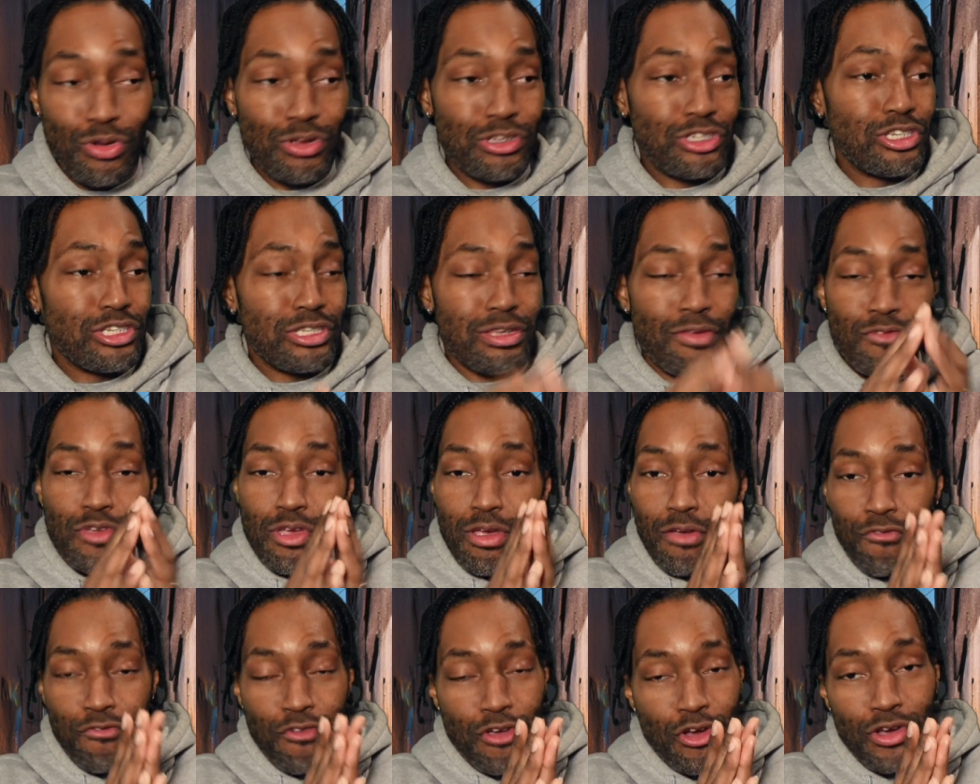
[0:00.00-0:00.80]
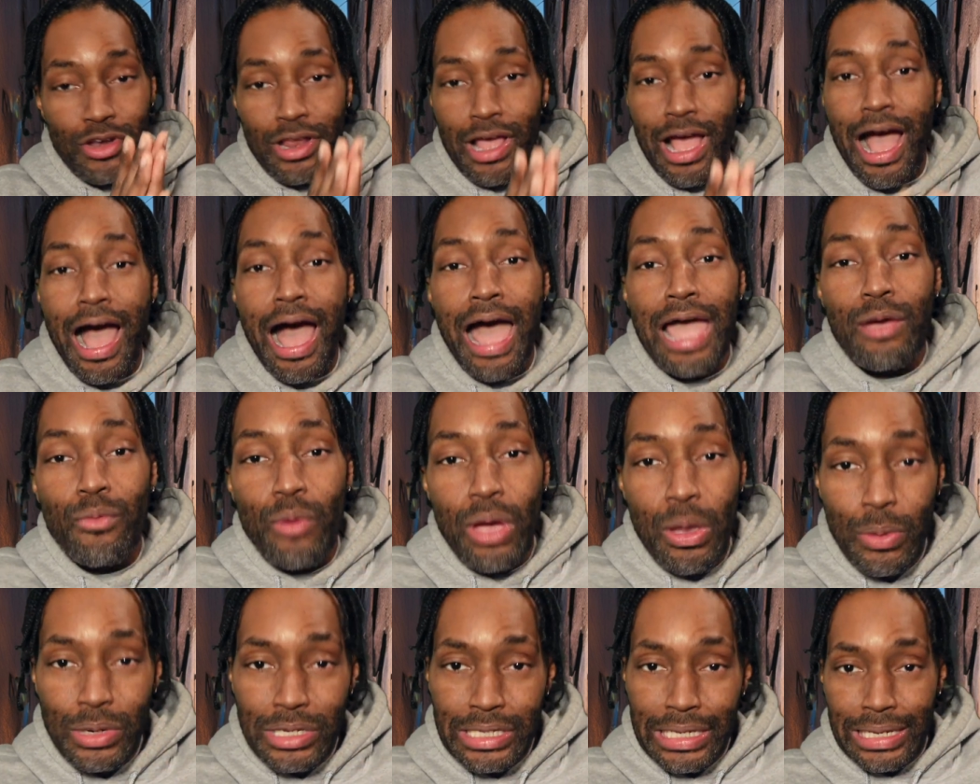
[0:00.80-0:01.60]
It's just, if you can figure the
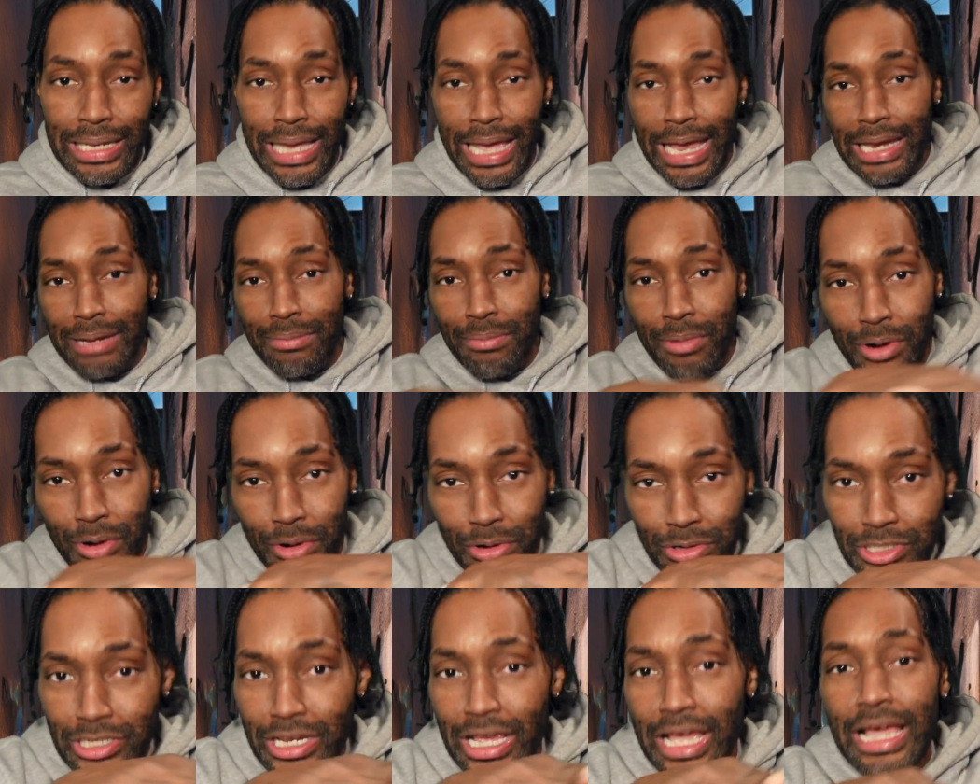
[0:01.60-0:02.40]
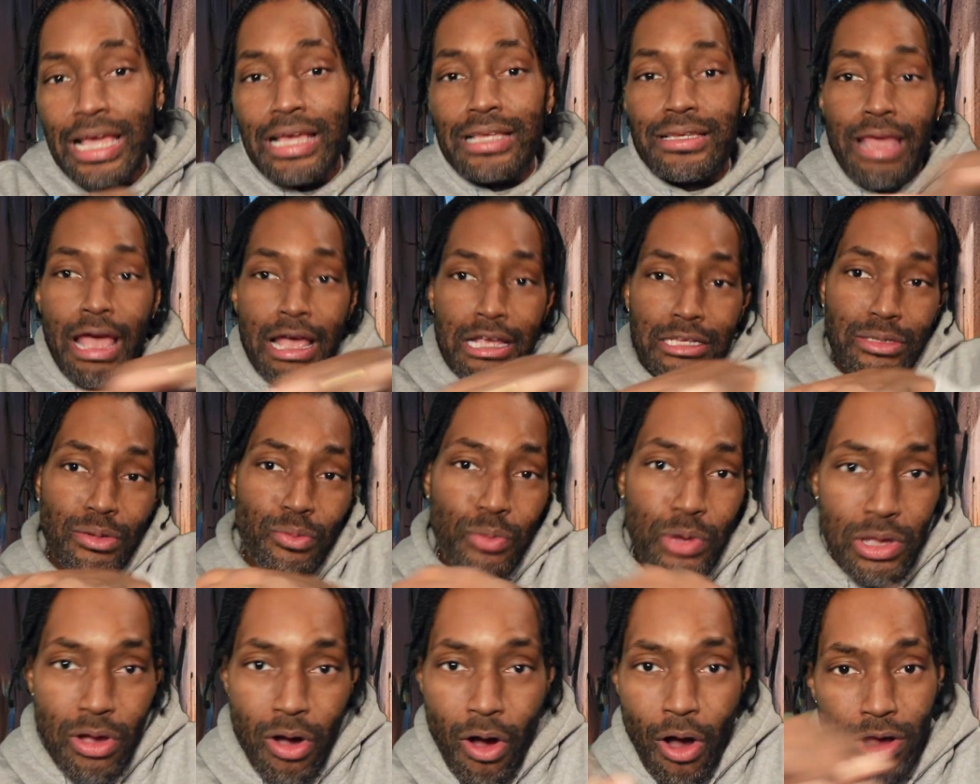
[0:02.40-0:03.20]
highway with the lane merge, that's what
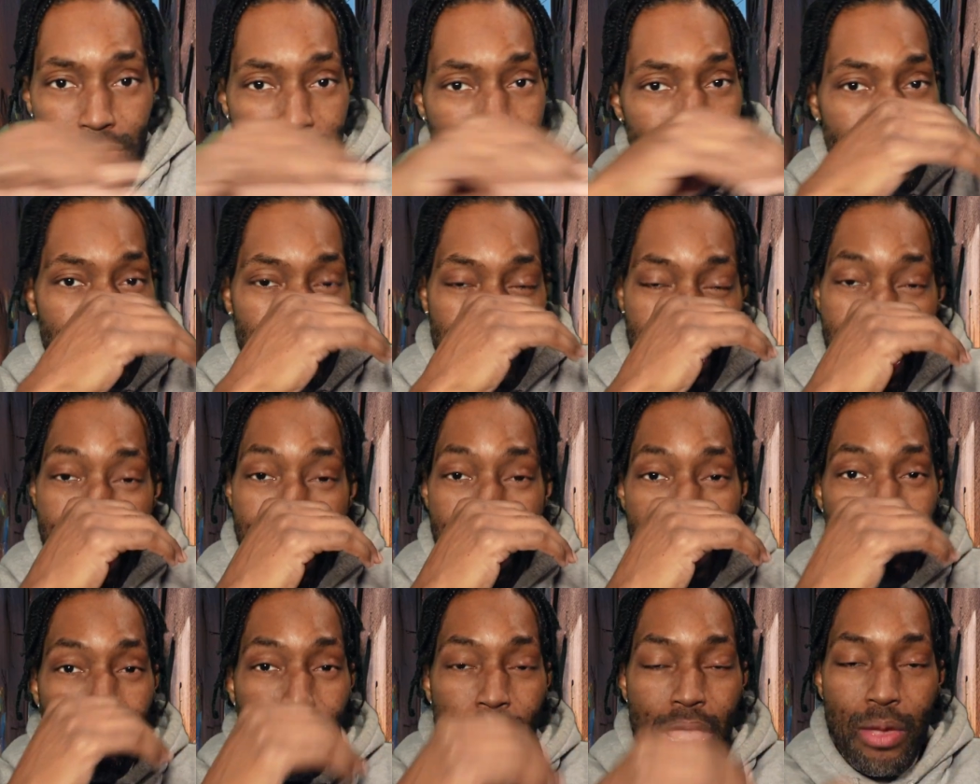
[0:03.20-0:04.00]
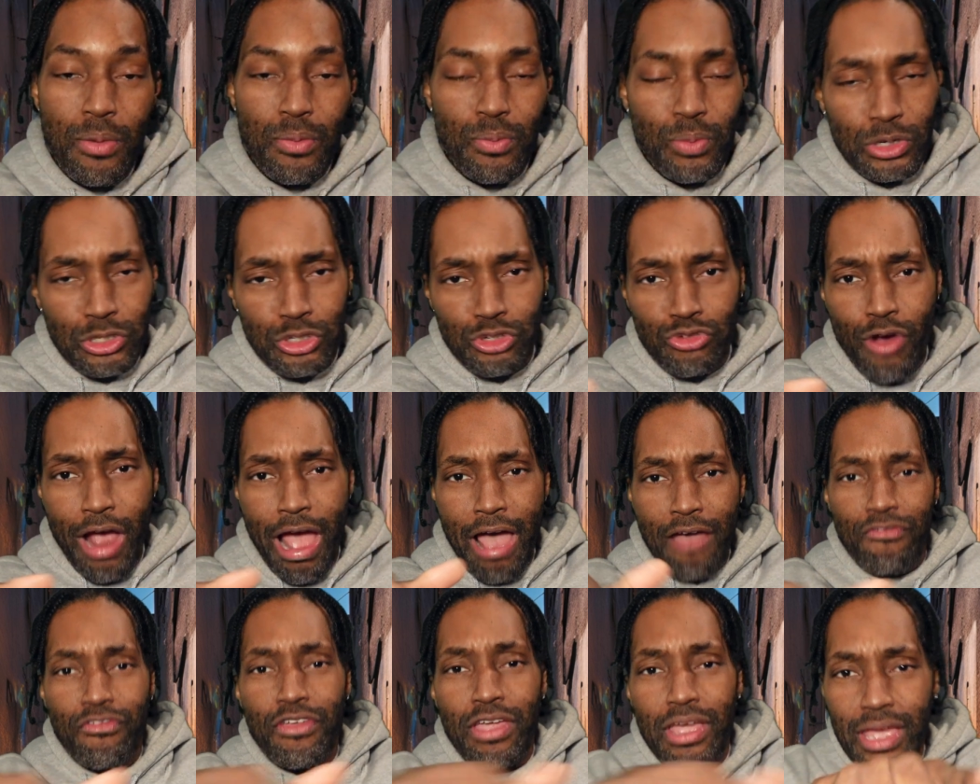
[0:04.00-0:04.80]
we are. It's like a highway with
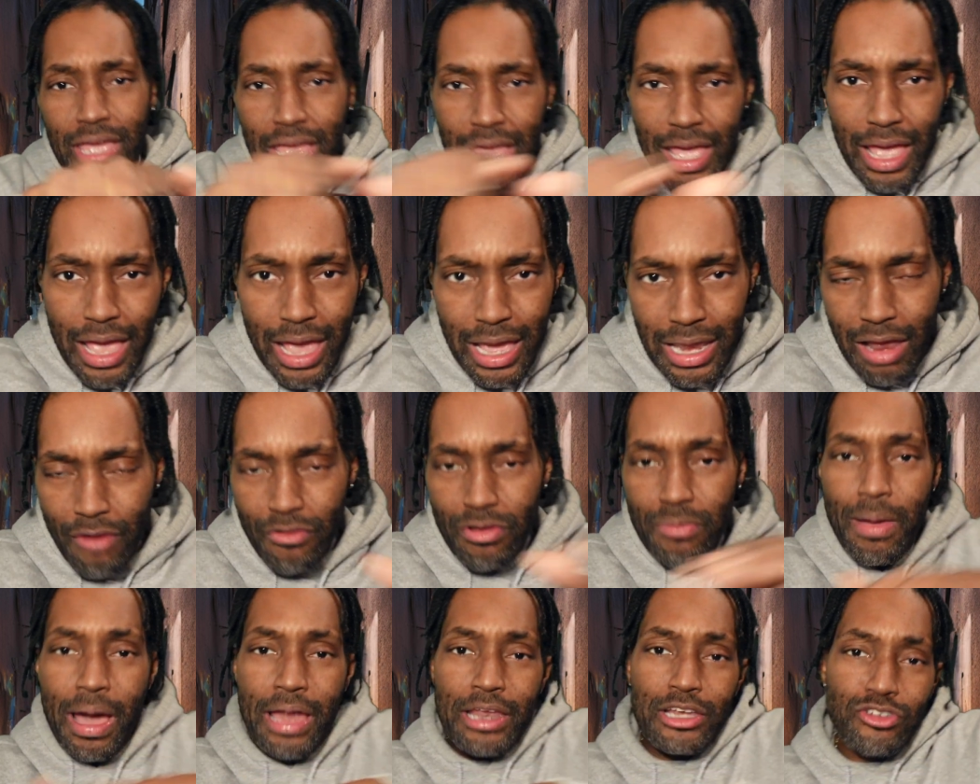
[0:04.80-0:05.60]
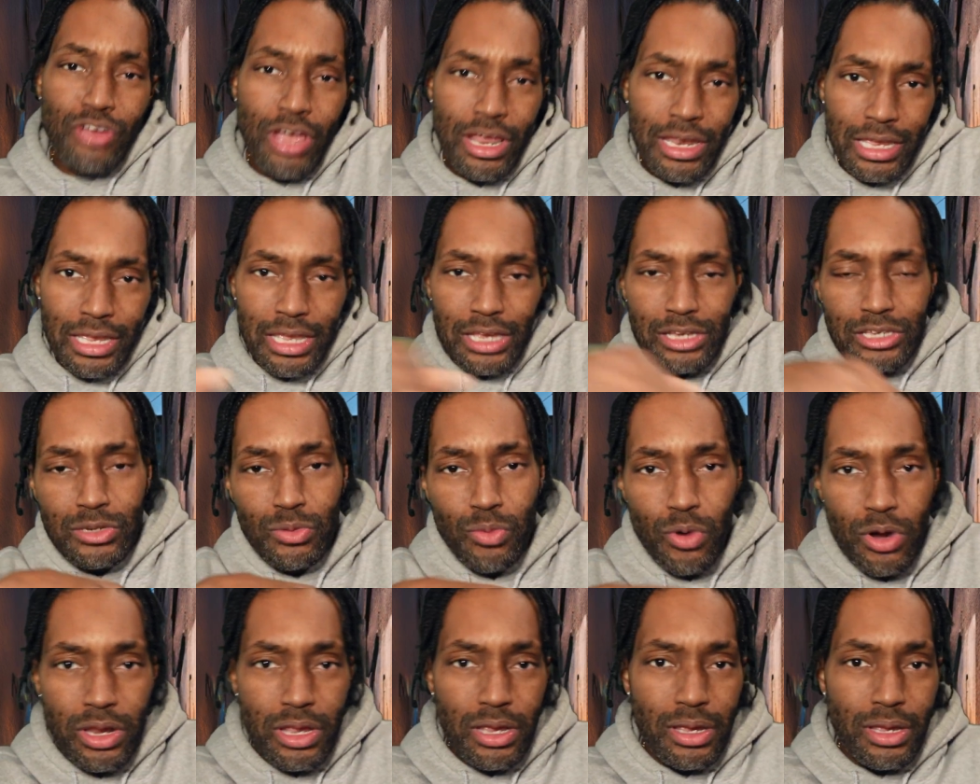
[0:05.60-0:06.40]
traffic and everybody's trying to get to
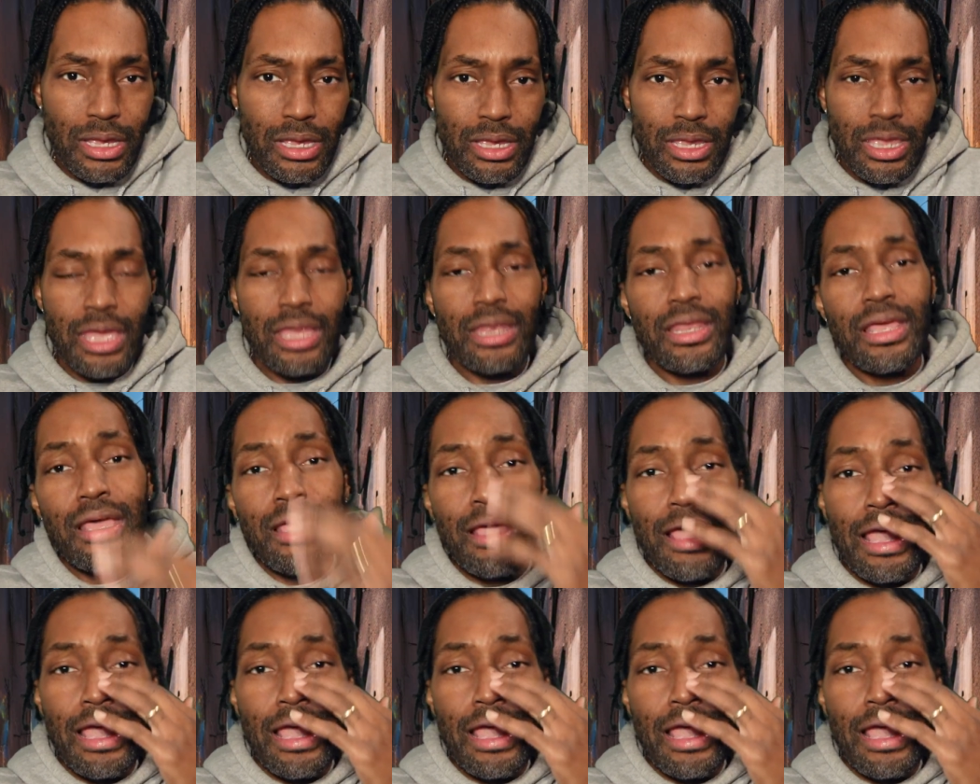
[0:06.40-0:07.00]
where they can get.